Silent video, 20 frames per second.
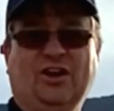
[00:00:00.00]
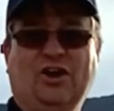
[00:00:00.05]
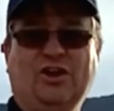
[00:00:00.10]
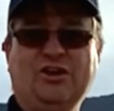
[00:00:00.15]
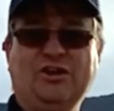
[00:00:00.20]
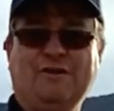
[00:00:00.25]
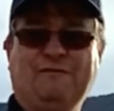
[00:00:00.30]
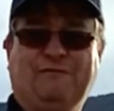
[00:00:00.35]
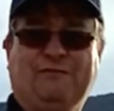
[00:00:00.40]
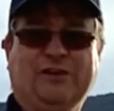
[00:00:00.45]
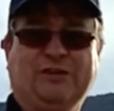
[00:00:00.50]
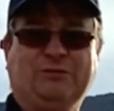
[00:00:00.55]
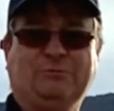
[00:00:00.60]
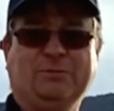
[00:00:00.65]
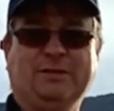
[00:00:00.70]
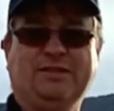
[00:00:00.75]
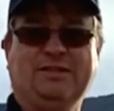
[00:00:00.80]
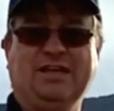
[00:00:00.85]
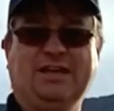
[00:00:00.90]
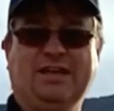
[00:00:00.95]
Are you a
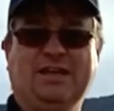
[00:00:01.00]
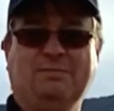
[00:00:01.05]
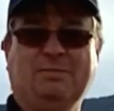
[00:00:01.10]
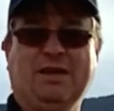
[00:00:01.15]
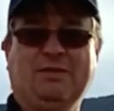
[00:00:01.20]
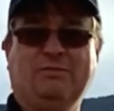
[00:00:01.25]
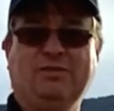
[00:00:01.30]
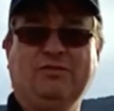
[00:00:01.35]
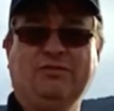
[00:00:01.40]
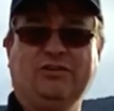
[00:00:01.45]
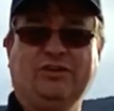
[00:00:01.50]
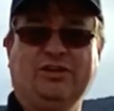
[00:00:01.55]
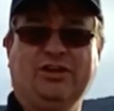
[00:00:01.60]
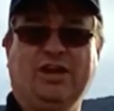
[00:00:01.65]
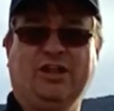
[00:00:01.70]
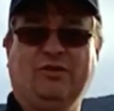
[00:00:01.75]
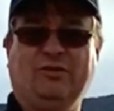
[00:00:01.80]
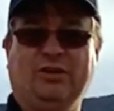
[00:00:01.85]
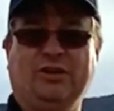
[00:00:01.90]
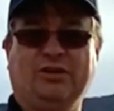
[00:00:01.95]
fisherman thinking about moving to
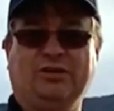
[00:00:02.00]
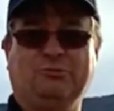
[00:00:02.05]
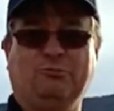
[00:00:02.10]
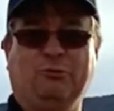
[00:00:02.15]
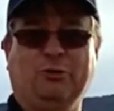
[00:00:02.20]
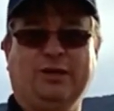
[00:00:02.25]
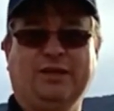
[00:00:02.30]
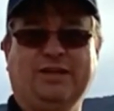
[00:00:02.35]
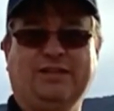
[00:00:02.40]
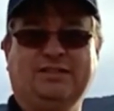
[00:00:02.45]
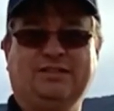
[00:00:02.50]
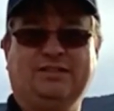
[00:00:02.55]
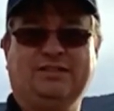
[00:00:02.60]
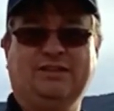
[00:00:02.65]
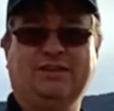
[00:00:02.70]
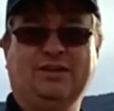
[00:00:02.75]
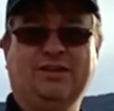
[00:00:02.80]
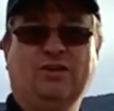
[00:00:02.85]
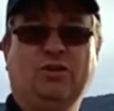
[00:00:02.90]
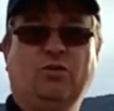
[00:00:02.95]
Colorado Springs?
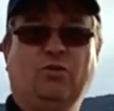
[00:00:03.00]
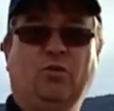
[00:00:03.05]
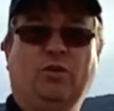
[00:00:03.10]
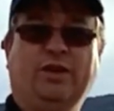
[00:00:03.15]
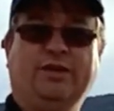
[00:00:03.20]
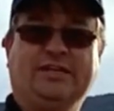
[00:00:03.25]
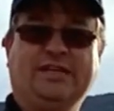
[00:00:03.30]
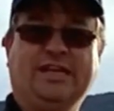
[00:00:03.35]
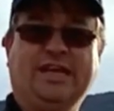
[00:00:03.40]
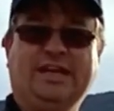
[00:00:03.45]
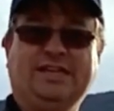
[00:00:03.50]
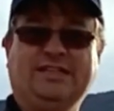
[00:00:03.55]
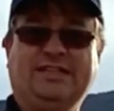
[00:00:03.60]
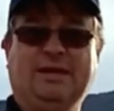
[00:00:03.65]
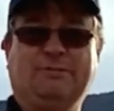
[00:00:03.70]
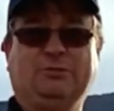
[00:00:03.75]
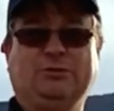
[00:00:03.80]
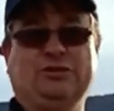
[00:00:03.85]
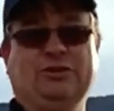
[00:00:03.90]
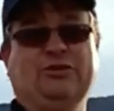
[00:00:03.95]
Well, today's
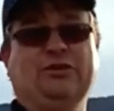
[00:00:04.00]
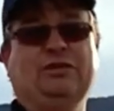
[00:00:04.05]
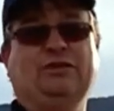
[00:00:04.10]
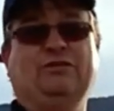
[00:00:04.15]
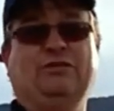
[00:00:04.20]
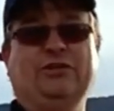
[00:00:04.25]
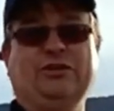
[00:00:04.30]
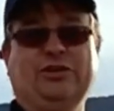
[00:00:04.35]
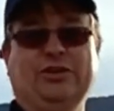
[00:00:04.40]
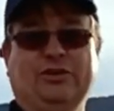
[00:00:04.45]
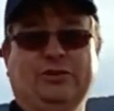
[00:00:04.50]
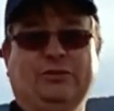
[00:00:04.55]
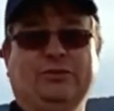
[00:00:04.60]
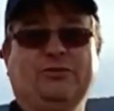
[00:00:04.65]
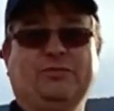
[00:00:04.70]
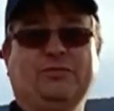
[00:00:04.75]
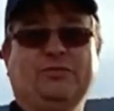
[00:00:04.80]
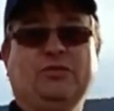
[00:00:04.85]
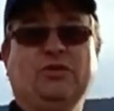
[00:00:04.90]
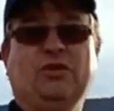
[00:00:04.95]
episode is for
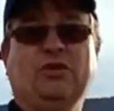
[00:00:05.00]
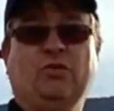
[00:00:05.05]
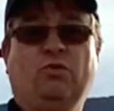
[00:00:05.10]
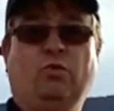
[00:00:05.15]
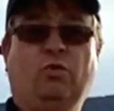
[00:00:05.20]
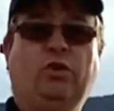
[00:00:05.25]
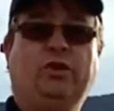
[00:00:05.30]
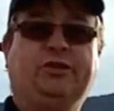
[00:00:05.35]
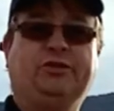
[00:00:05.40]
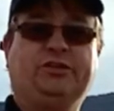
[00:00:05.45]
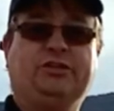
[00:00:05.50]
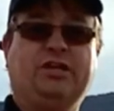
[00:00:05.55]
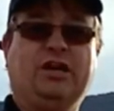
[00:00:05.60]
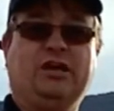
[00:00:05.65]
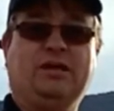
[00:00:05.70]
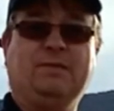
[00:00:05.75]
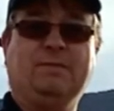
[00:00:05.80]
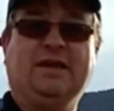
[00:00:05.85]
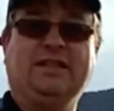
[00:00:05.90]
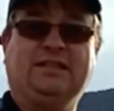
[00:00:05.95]
you. We'll
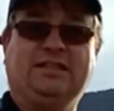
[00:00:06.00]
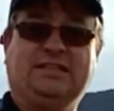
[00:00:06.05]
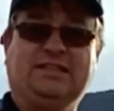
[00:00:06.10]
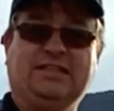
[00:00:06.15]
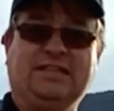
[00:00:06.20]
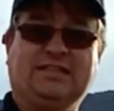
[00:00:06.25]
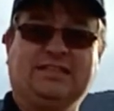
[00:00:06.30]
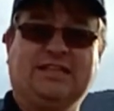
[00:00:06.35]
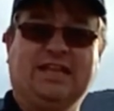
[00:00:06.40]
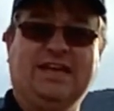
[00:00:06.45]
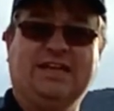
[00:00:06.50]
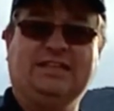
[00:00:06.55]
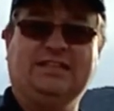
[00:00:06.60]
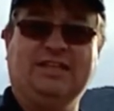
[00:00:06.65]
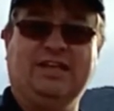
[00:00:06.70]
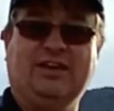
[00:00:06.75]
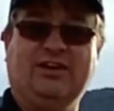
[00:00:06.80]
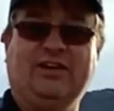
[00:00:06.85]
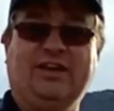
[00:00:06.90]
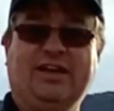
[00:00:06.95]
talk about the six lakes
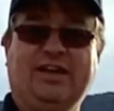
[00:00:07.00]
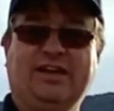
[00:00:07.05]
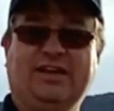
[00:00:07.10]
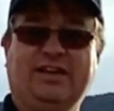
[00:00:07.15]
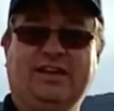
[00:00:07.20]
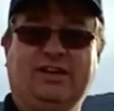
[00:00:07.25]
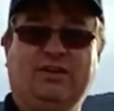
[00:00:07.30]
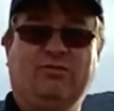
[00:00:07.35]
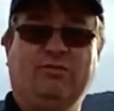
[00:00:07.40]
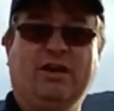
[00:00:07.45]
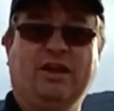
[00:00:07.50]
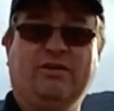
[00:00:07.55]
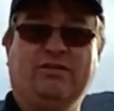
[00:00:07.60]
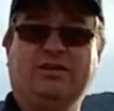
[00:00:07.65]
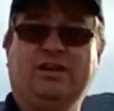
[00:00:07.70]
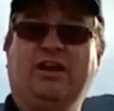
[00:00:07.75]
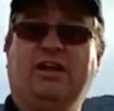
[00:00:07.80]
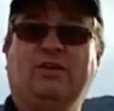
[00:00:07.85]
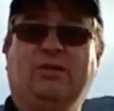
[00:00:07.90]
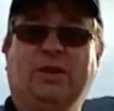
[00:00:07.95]
that are in and
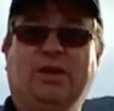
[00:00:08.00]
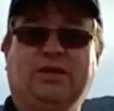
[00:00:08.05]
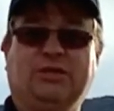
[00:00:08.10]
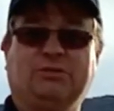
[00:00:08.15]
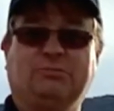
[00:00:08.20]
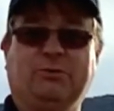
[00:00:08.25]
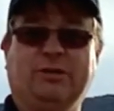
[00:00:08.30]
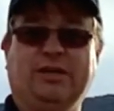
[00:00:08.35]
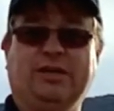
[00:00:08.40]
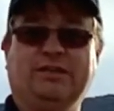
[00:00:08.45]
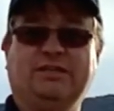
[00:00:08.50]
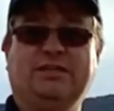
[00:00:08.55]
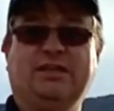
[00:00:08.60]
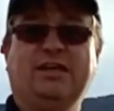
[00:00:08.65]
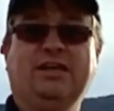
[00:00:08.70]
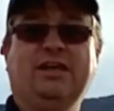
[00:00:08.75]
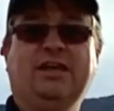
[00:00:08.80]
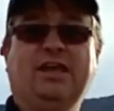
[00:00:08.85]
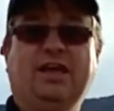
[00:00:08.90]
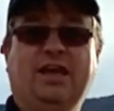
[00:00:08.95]
around Colorado Springs
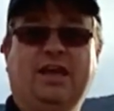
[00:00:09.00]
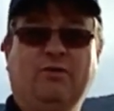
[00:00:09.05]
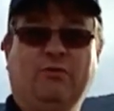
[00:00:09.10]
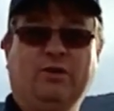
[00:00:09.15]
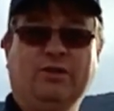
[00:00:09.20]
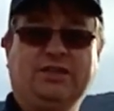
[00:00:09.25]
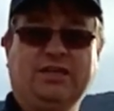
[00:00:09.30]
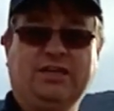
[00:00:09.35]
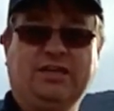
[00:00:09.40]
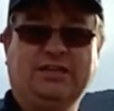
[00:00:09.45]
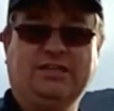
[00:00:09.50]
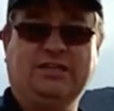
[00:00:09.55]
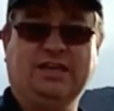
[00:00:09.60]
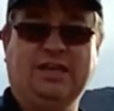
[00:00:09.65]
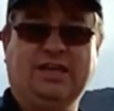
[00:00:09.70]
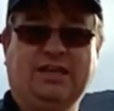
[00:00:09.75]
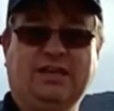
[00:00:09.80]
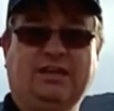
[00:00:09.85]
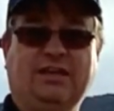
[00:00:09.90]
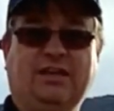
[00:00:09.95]
and what they
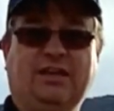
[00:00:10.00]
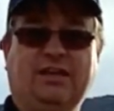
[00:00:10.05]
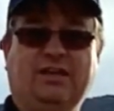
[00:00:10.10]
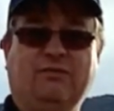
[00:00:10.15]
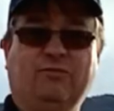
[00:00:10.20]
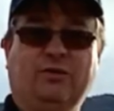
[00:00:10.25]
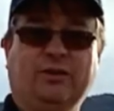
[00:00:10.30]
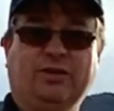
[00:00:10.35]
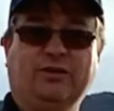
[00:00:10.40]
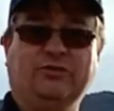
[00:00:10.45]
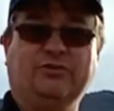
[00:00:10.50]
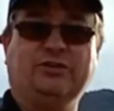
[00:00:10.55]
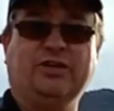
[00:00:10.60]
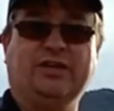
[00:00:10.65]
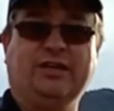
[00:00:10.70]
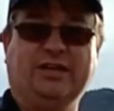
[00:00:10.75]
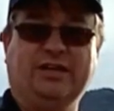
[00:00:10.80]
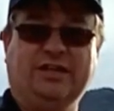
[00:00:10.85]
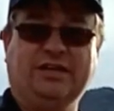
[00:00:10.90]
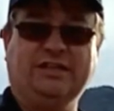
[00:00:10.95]
contain and what goes
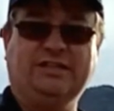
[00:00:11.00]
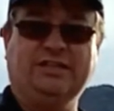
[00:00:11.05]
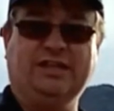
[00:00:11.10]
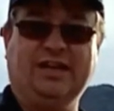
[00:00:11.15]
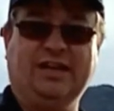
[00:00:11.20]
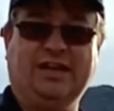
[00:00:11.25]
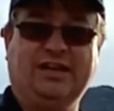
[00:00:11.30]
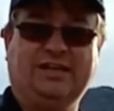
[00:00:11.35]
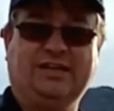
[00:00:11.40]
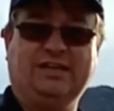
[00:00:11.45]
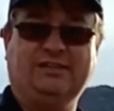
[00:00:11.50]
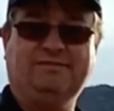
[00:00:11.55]
on at each lake.